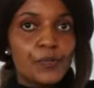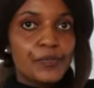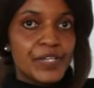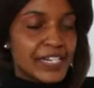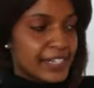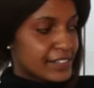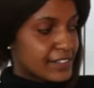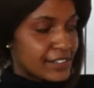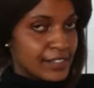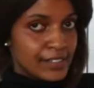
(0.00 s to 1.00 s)

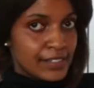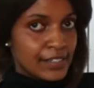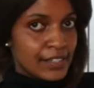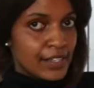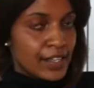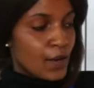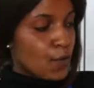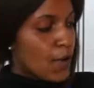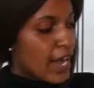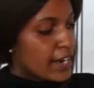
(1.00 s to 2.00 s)
minutes,
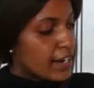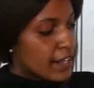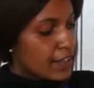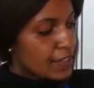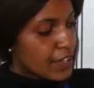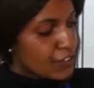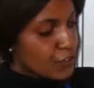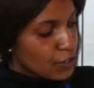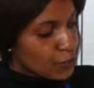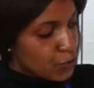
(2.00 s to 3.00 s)
while the
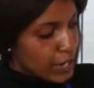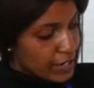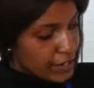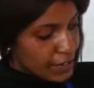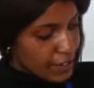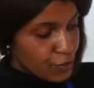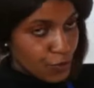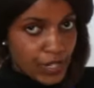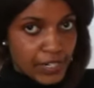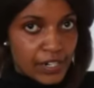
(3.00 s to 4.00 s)
short one, this
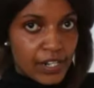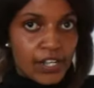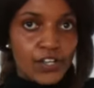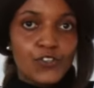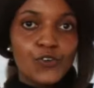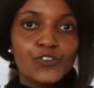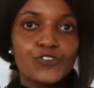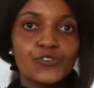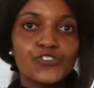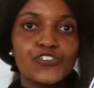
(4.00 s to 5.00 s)
one, used
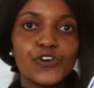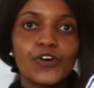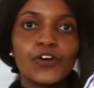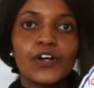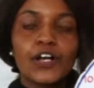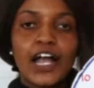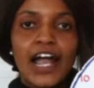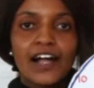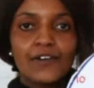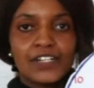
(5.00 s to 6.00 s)
to show
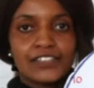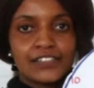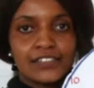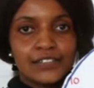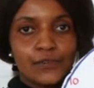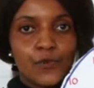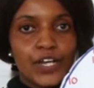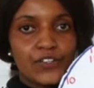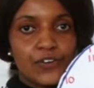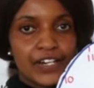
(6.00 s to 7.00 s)
hours
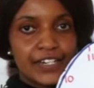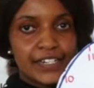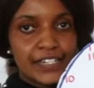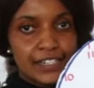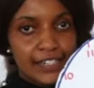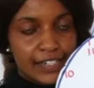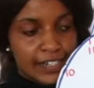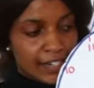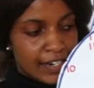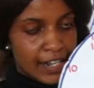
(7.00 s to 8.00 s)
when you are reading
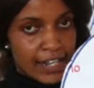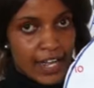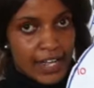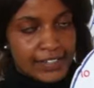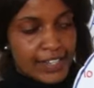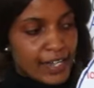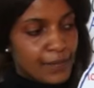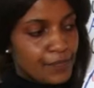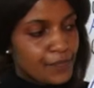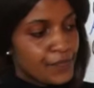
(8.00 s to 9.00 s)
a time.
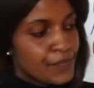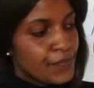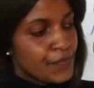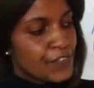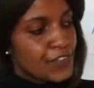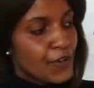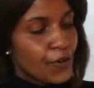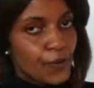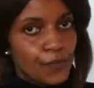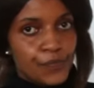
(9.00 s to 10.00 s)

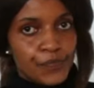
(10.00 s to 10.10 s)
So,